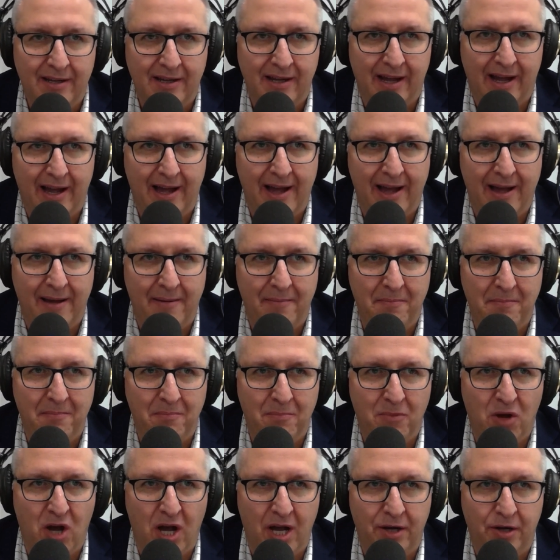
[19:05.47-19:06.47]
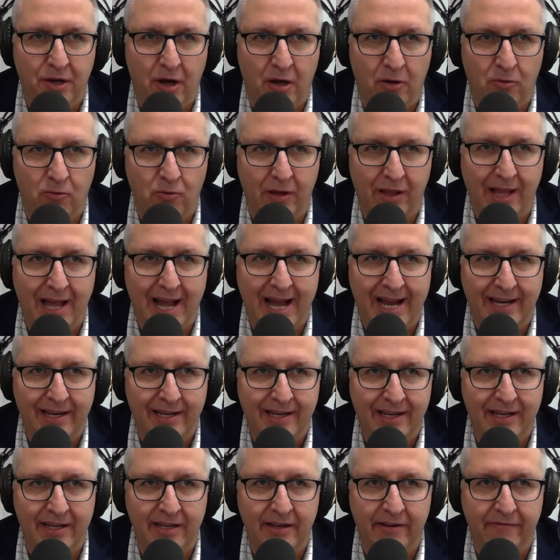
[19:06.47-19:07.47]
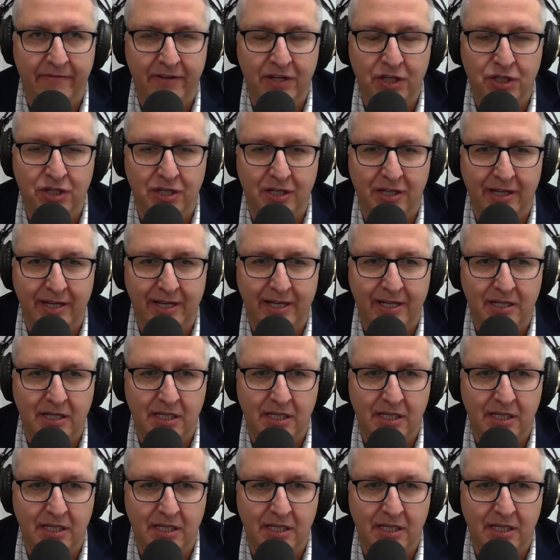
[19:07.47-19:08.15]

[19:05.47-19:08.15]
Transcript: might not relate individually,